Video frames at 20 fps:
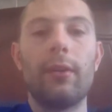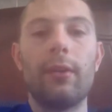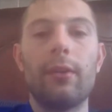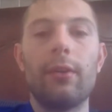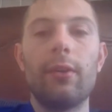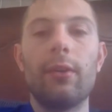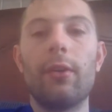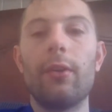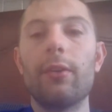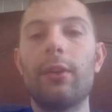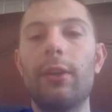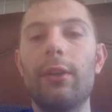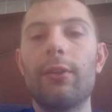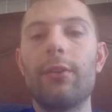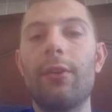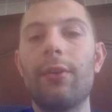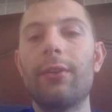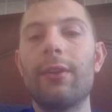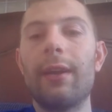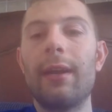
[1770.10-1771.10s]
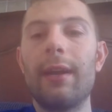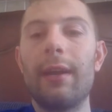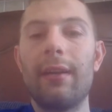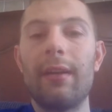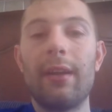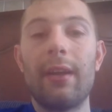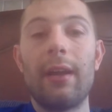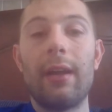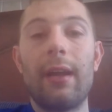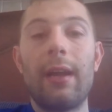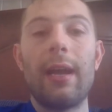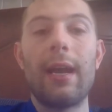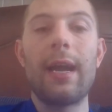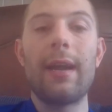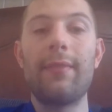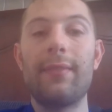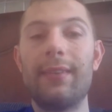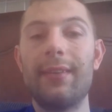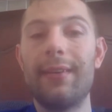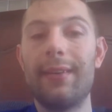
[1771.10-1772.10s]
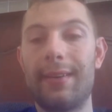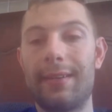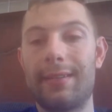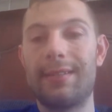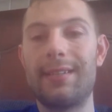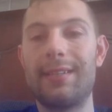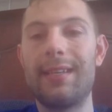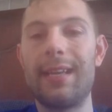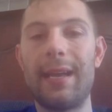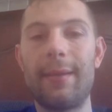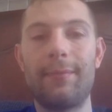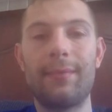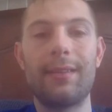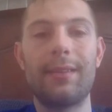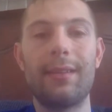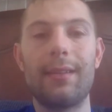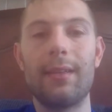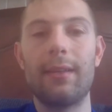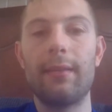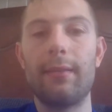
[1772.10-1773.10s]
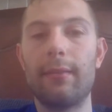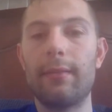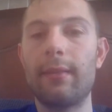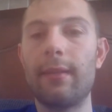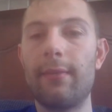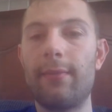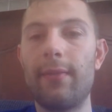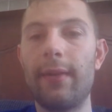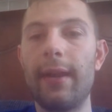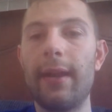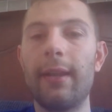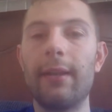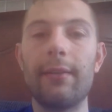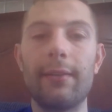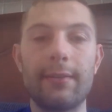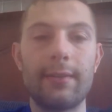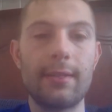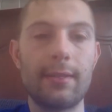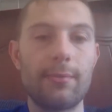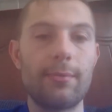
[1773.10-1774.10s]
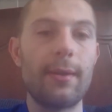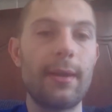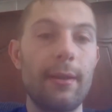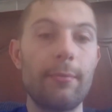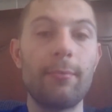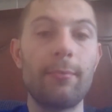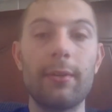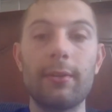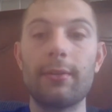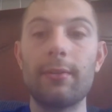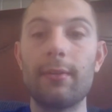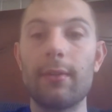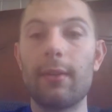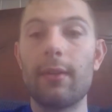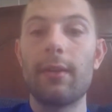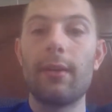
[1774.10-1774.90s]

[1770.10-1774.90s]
You're going to have to accept the failures as well, but